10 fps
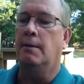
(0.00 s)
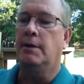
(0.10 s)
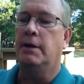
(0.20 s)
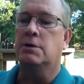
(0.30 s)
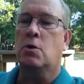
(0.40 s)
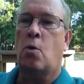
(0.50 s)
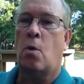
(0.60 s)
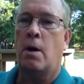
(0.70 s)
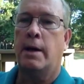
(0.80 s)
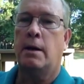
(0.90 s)
It's
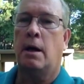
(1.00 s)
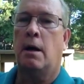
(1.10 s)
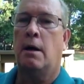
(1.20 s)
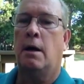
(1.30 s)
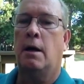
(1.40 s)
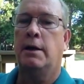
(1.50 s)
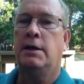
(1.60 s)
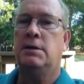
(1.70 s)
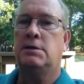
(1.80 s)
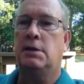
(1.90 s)
quite
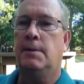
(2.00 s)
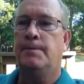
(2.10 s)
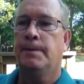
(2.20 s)
easy